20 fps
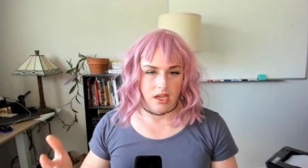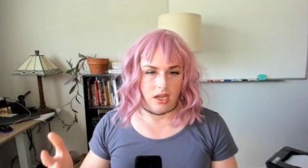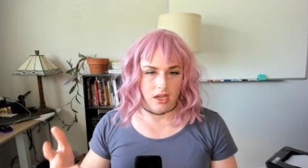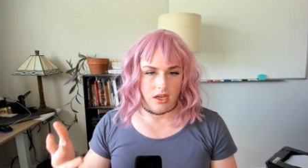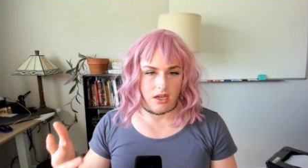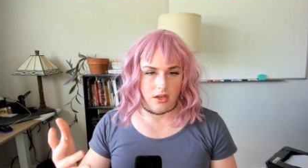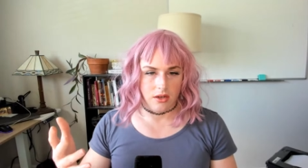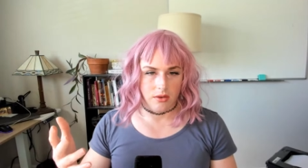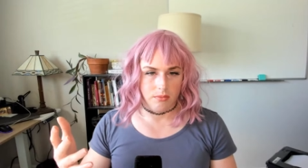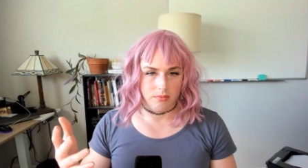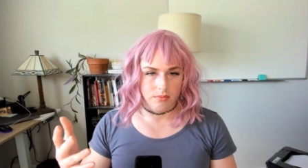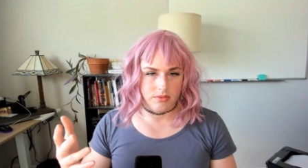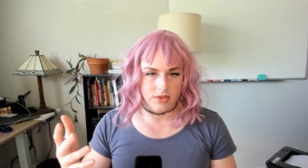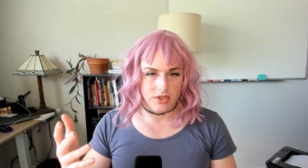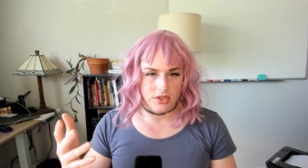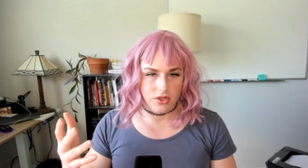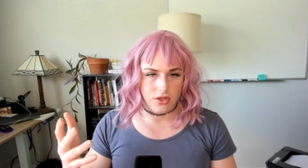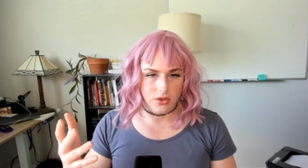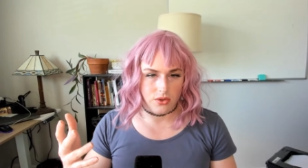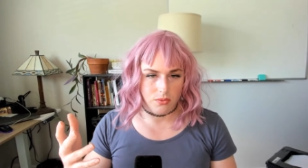
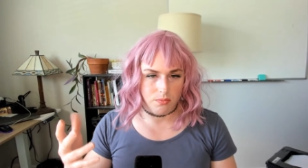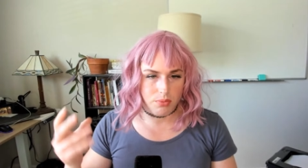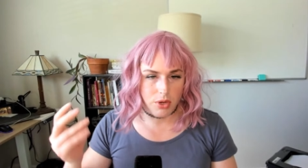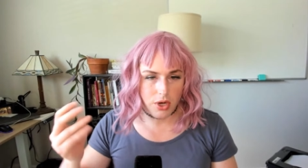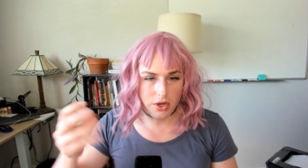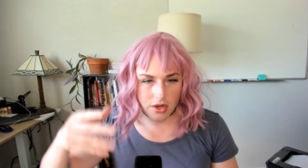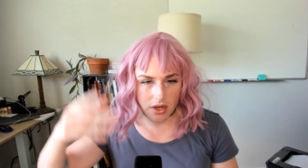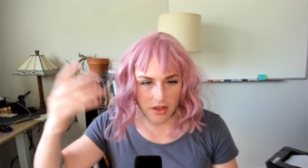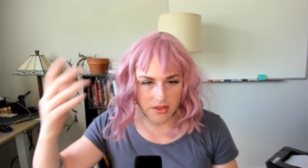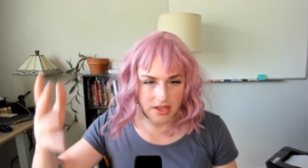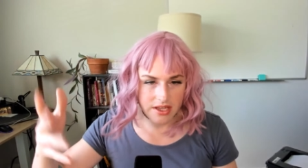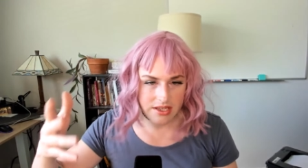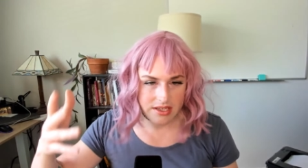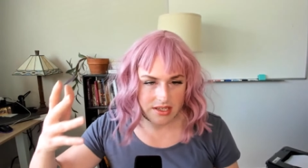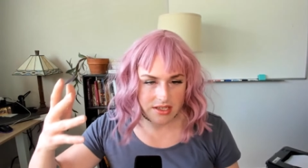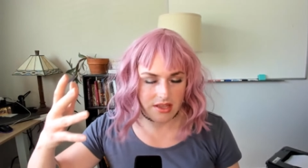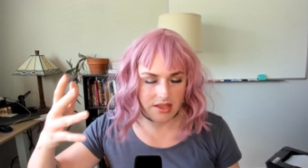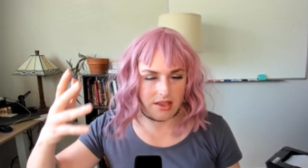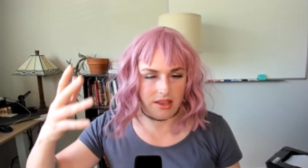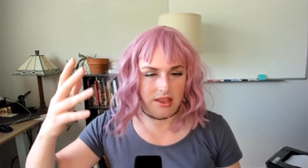to put on
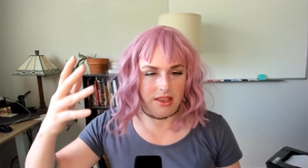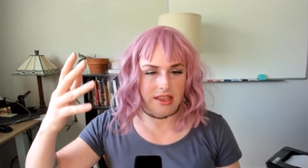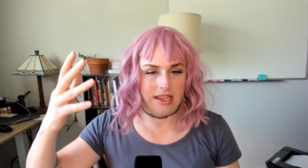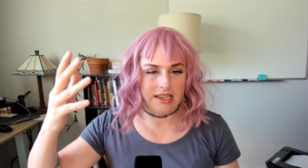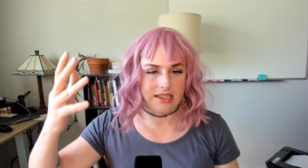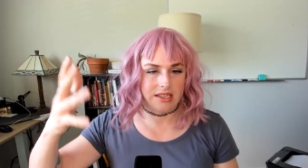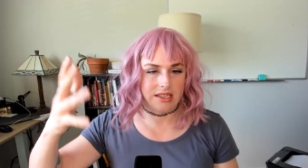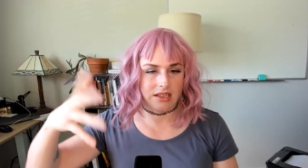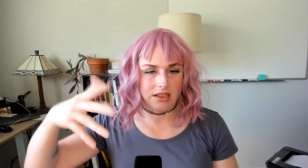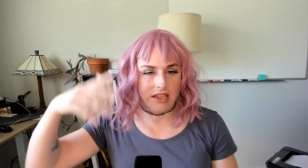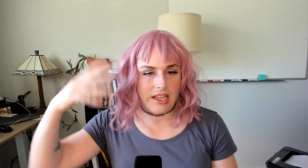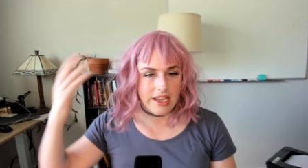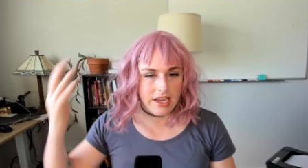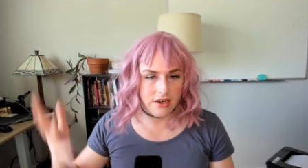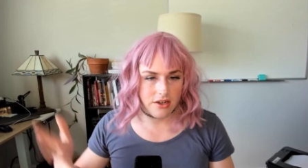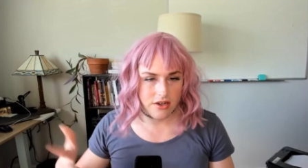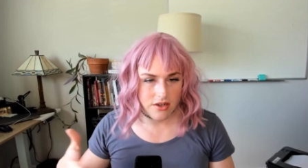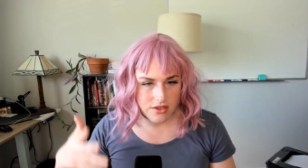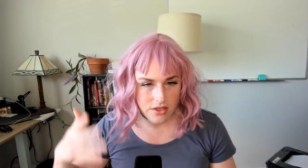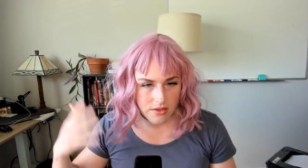these
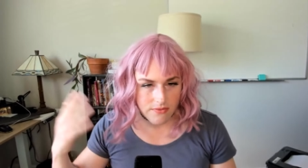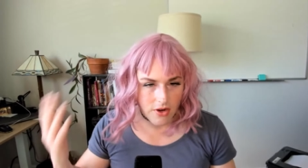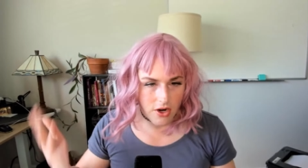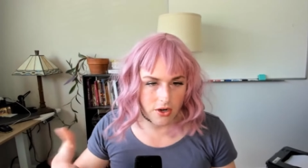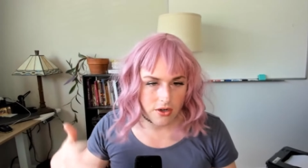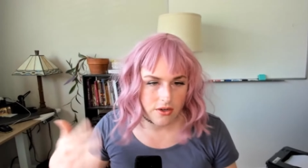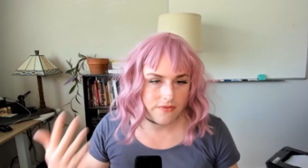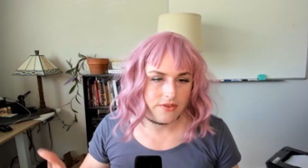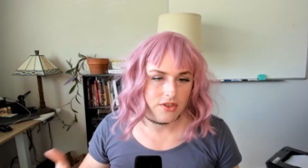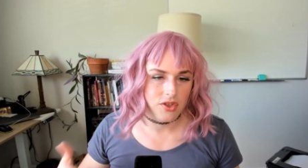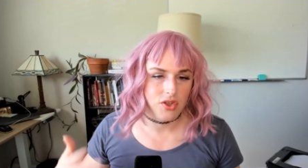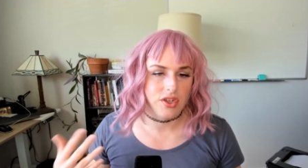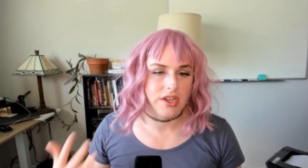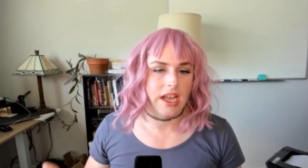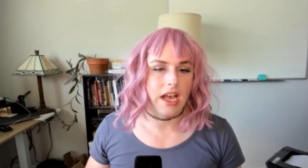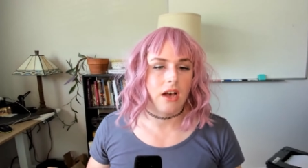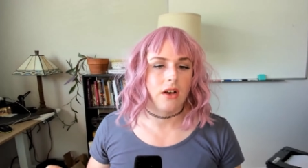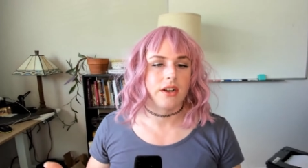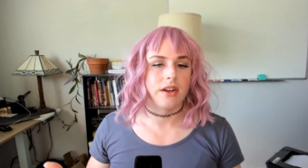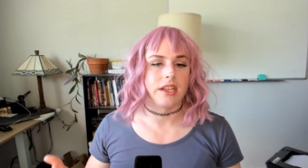layers of
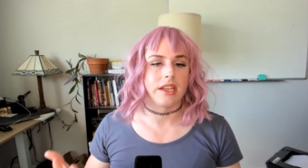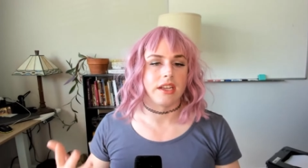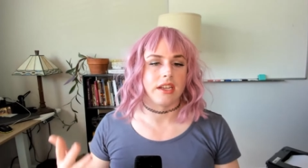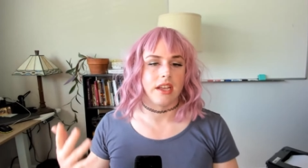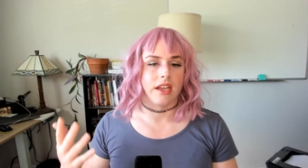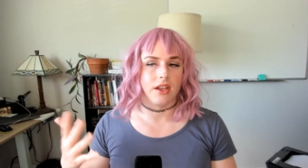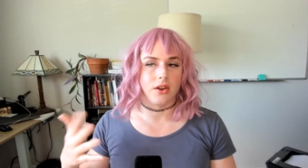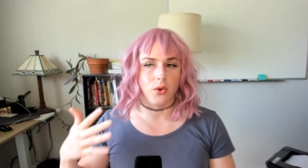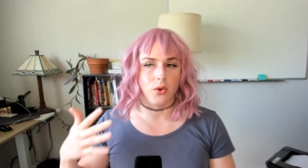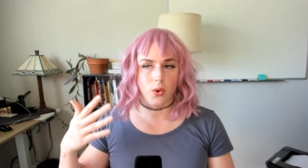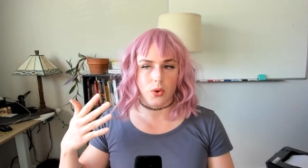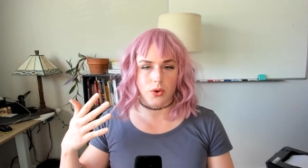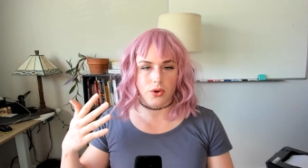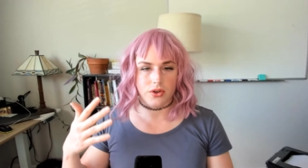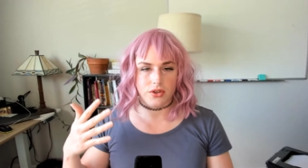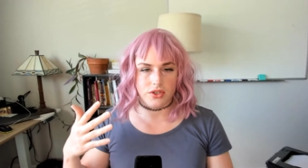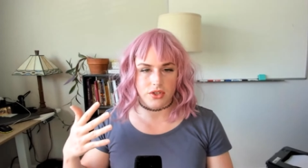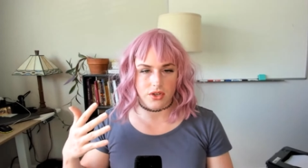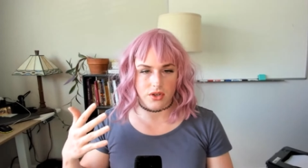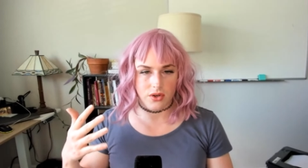artificiality in
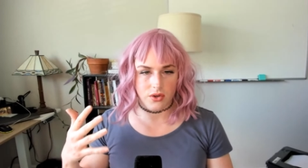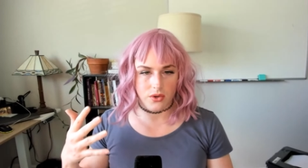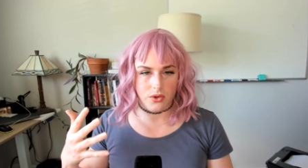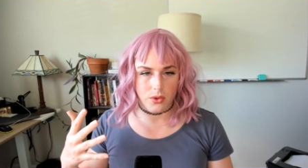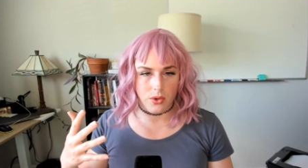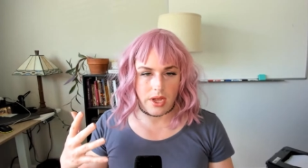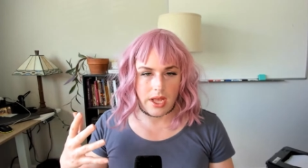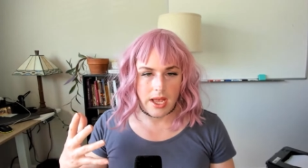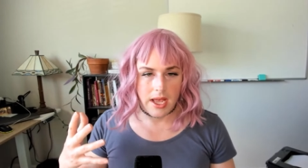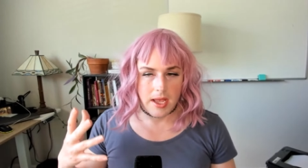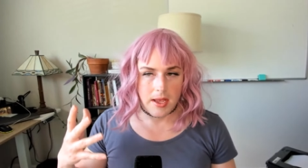order to